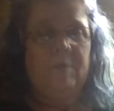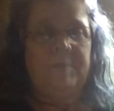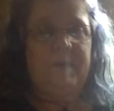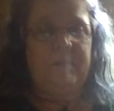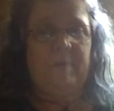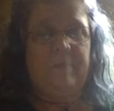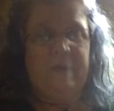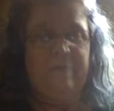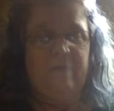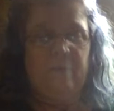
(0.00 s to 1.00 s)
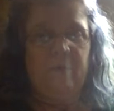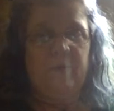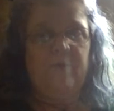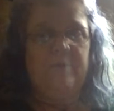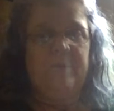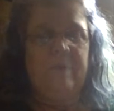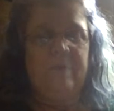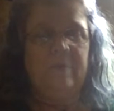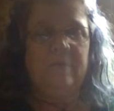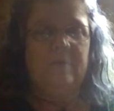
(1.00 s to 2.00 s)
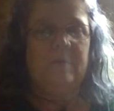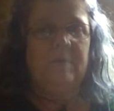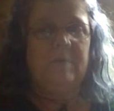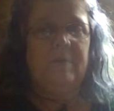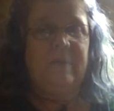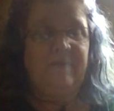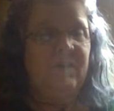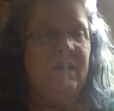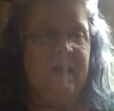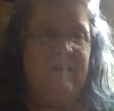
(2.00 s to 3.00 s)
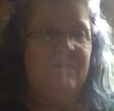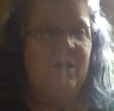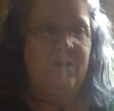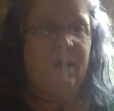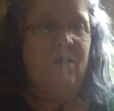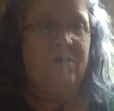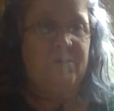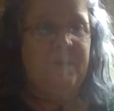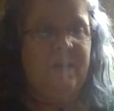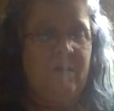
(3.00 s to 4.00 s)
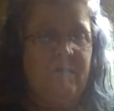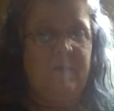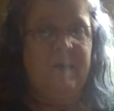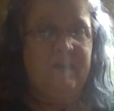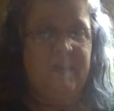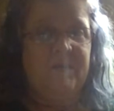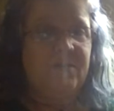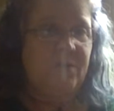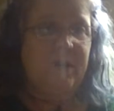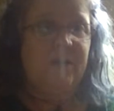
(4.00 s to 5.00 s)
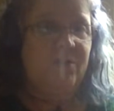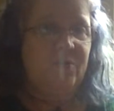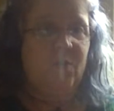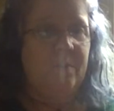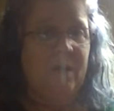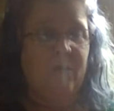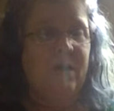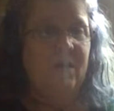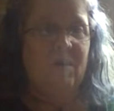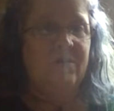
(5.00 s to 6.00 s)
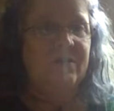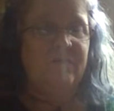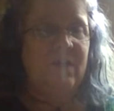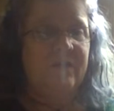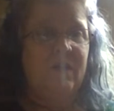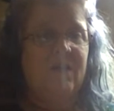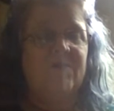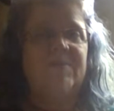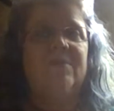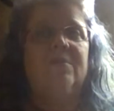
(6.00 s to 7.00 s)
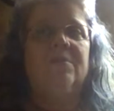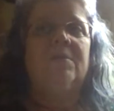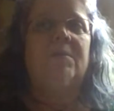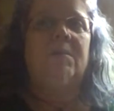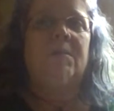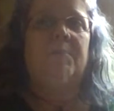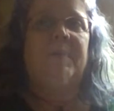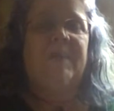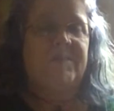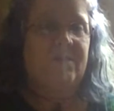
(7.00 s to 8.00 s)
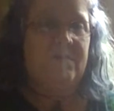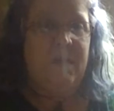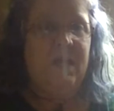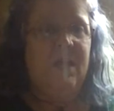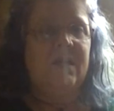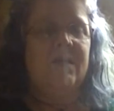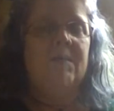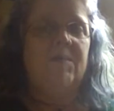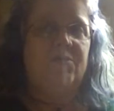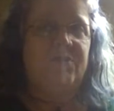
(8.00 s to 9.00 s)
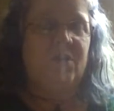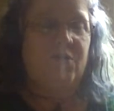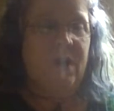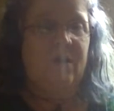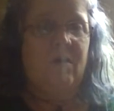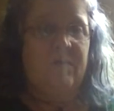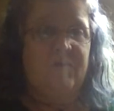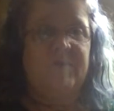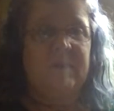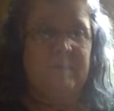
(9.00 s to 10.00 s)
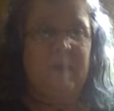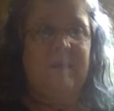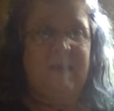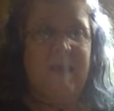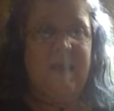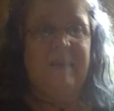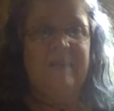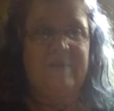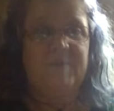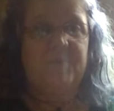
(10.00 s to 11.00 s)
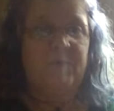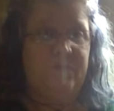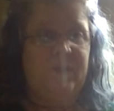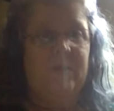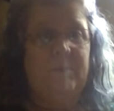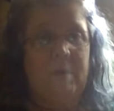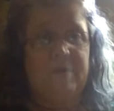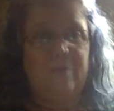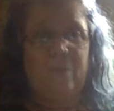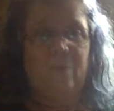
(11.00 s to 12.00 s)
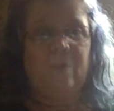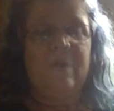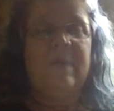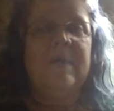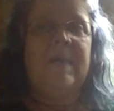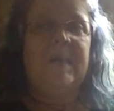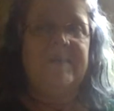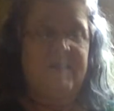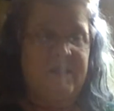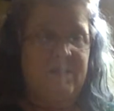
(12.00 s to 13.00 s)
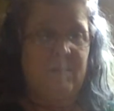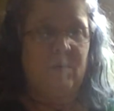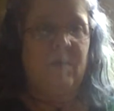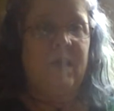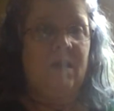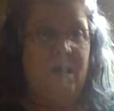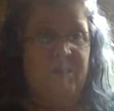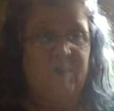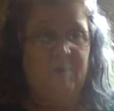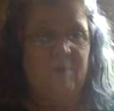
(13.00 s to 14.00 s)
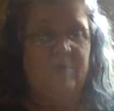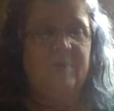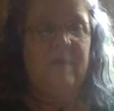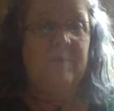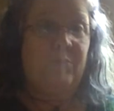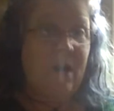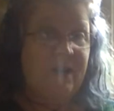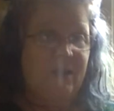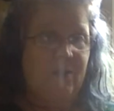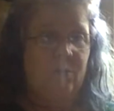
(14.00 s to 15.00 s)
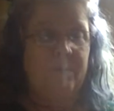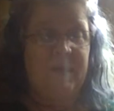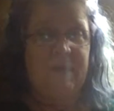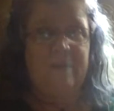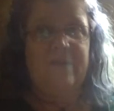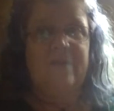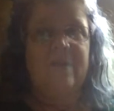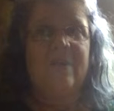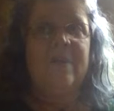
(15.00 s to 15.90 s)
to be able to pay for the room. Definitely have my credit cards paid off by then so I can use one of my credit cards if nothing else. Because to me, using a credit card for something like that is perfectly plausible and sensible and logical and practical because